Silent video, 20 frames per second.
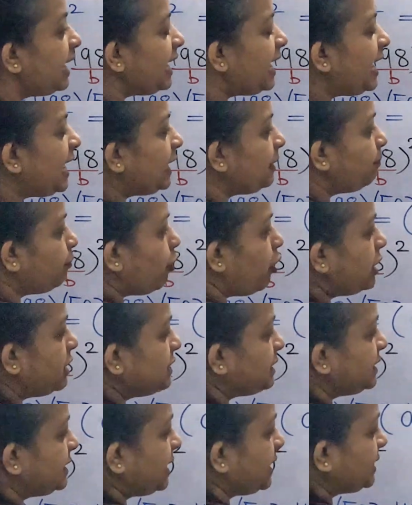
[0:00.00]

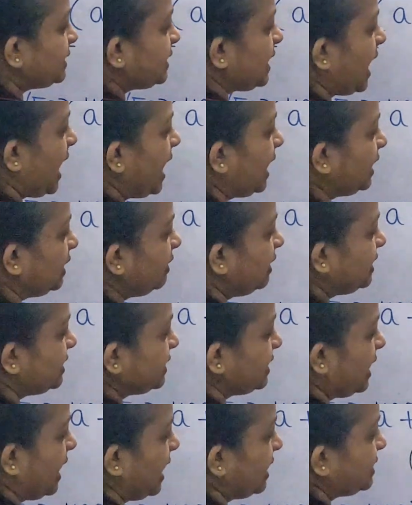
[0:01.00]
8.6 act
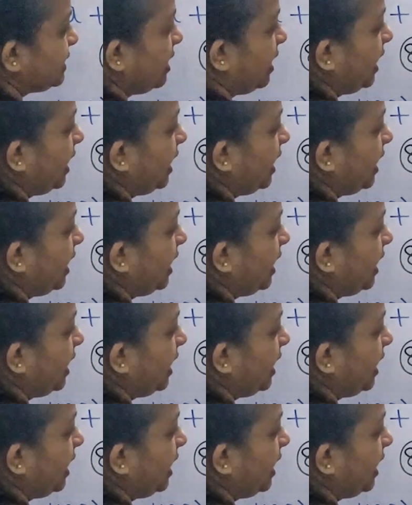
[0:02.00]
is as